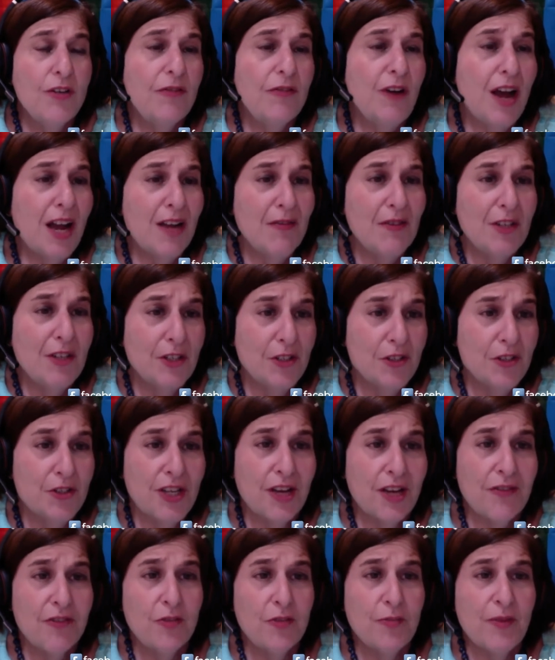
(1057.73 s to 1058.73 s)
five
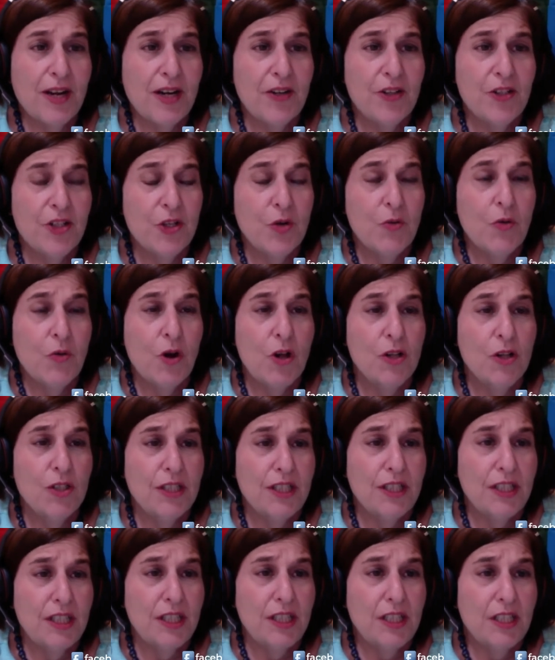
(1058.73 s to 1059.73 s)
years after marriage
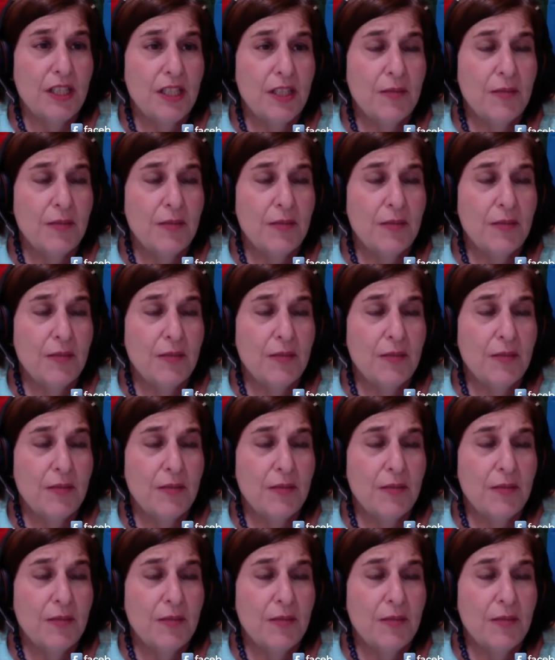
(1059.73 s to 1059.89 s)
equality